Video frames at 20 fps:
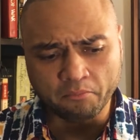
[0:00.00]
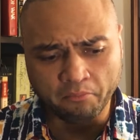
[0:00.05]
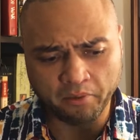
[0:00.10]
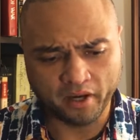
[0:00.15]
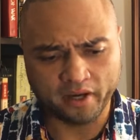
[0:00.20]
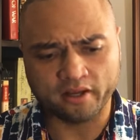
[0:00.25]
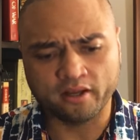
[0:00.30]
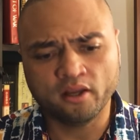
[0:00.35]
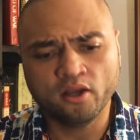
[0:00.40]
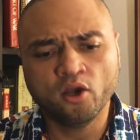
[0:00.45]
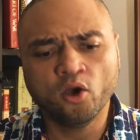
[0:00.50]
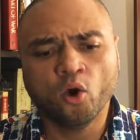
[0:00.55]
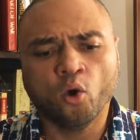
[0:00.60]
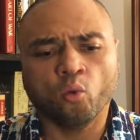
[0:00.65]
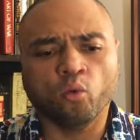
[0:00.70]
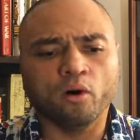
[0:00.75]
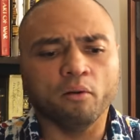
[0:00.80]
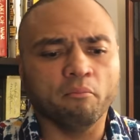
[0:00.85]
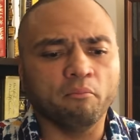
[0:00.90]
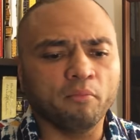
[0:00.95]
But
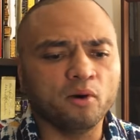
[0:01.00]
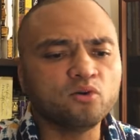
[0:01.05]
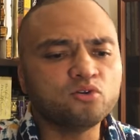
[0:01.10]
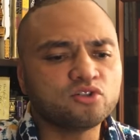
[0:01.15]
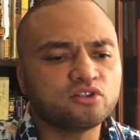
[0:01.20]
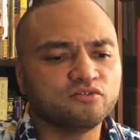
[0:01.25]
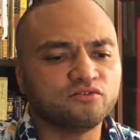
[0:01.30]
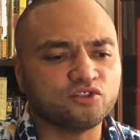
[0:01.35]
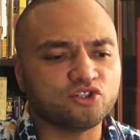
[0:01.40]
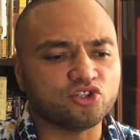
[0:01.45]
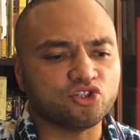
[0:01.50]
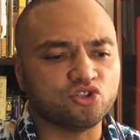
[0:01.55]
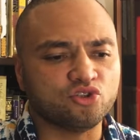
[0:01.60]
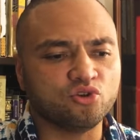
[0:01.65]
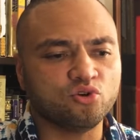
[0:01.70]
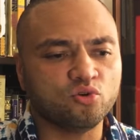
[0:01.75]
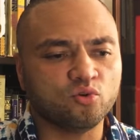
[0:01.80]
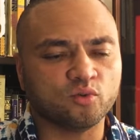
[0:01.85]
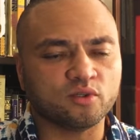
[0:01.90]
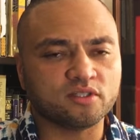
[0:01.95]
what most of us
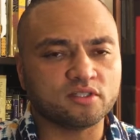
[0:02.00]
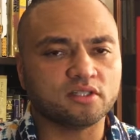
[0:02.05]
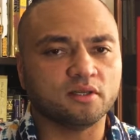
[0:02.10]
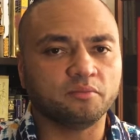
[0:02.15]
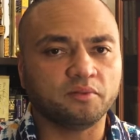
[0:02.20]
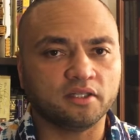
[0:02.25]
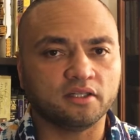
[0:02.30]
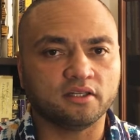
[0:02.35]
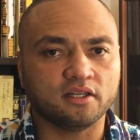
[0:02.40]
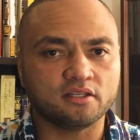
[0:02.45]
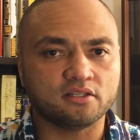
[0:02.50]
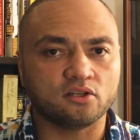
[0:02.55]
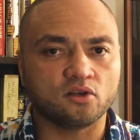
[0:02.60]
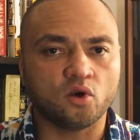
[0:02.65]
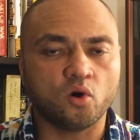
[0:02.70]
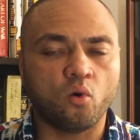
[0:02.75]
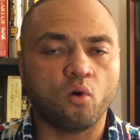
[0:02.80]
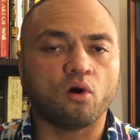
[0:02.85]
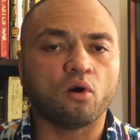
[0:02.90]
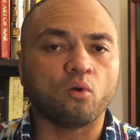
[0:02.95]
do when something
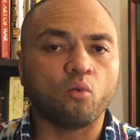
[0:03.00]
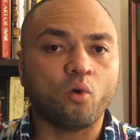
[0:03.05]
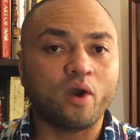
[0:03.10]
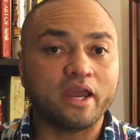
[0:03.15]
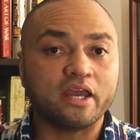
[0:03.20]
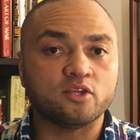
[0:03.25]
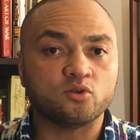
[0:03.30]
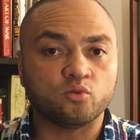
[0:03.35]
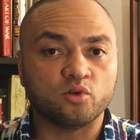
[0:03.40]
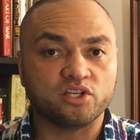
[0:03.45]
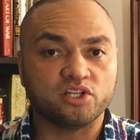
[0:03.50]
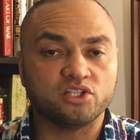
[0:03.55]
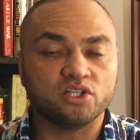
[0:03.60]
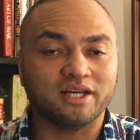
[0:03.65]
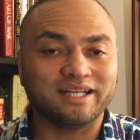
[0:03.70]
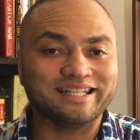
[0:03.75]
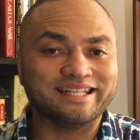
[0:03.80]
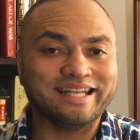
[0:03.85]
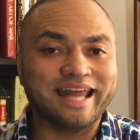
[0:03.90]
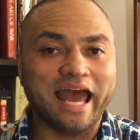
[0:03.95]
doesn't go our way is we
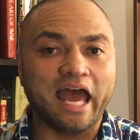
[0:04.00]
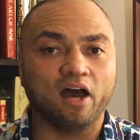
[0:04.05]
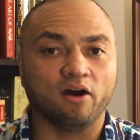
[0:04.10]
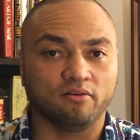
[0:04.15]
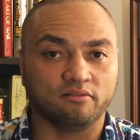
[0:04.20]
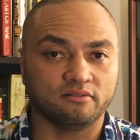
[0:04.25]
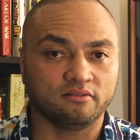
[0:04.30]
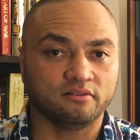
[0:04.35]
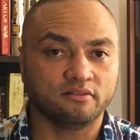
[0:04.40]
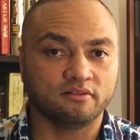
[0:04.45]
shut down.